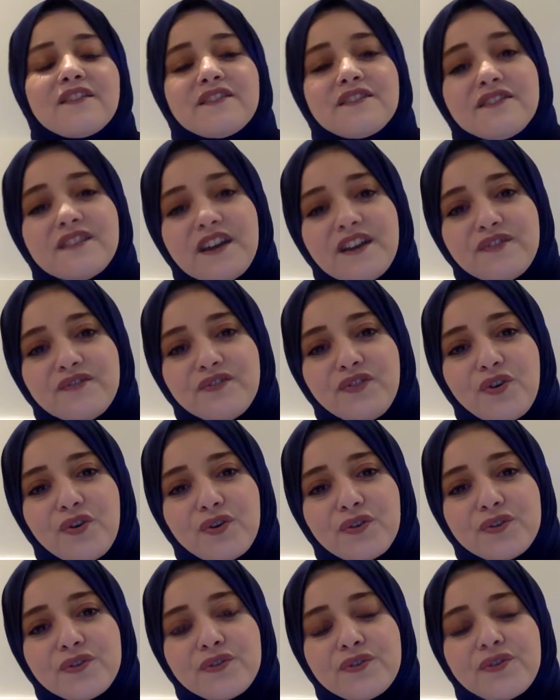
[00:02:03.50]

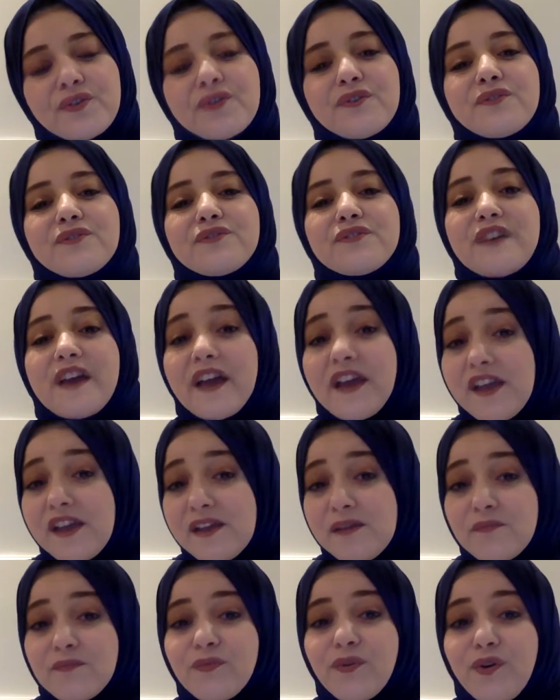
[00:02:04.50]
Therefore, the
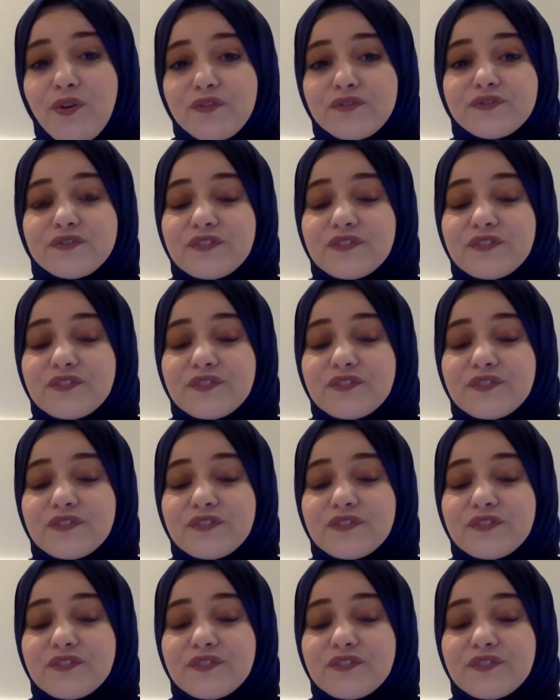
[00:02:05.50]
aim of